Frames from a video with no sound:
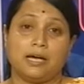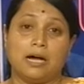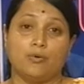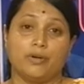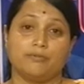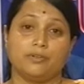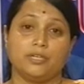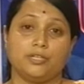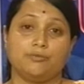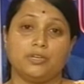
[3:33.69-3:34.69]
However,
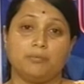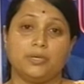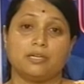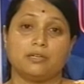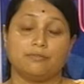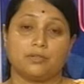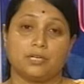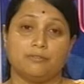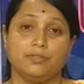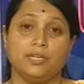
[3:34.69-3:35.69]
it will be
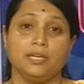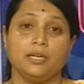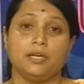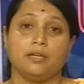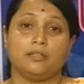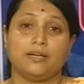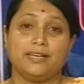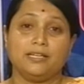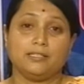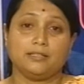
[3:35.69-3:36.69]
covering the
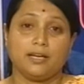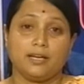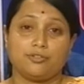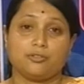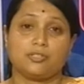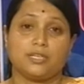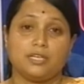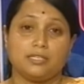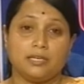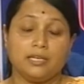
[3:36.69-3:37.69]
interrelations and
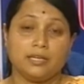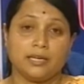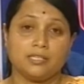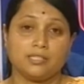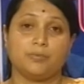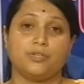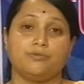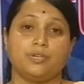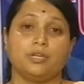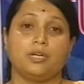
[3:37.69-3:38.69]
interlinkages
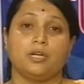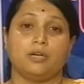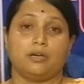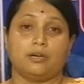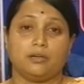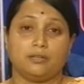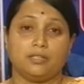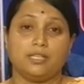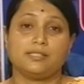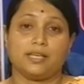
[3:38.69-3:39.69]
between
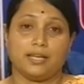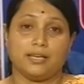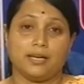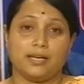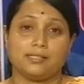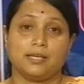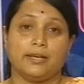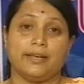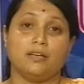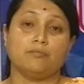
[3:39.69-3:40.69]
these areas
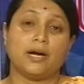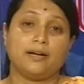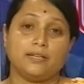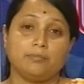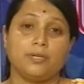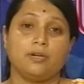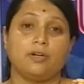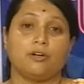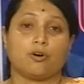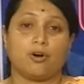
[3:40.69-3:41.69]
in multiple
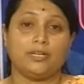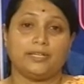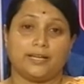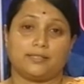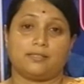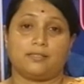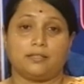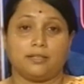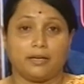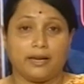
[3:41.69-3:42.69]
contexts
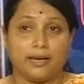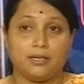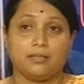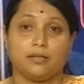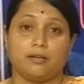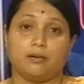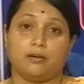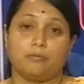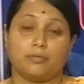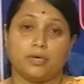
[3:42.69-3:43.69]
and
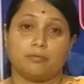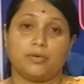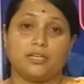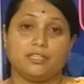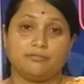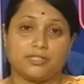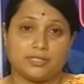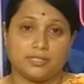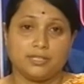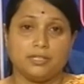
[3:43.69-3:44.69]
multifaceted